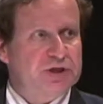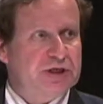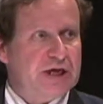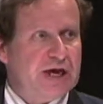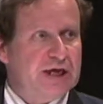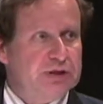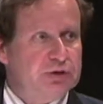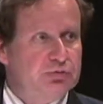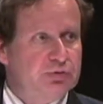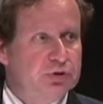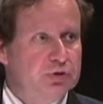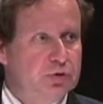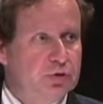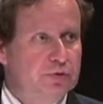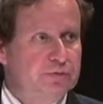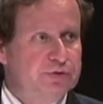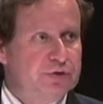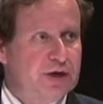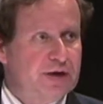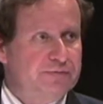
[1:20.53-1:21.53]
gas
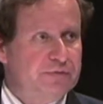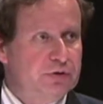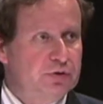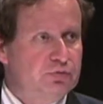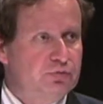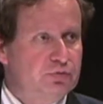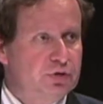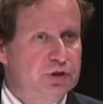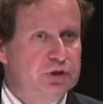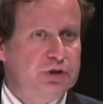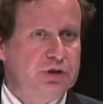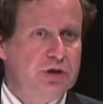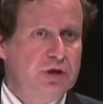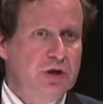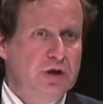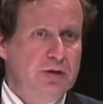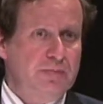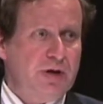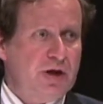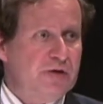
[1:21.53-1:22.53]
reserves have increased
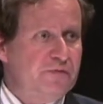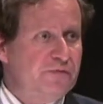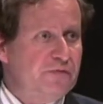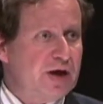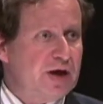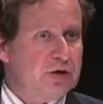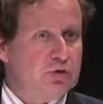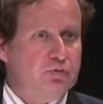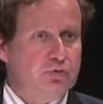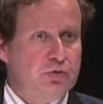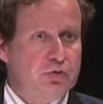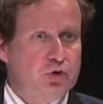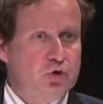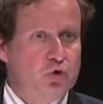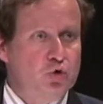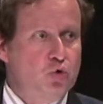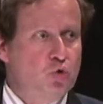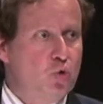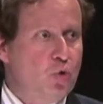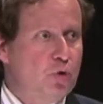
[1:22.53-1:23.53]
by a factor of
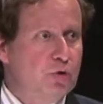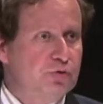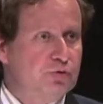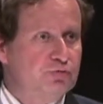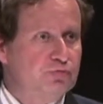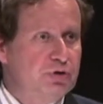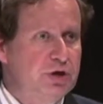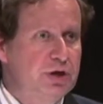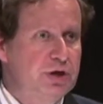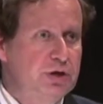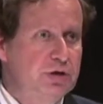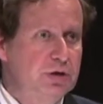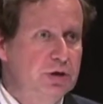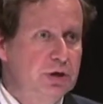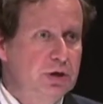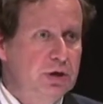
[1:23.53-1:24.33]
2 or 3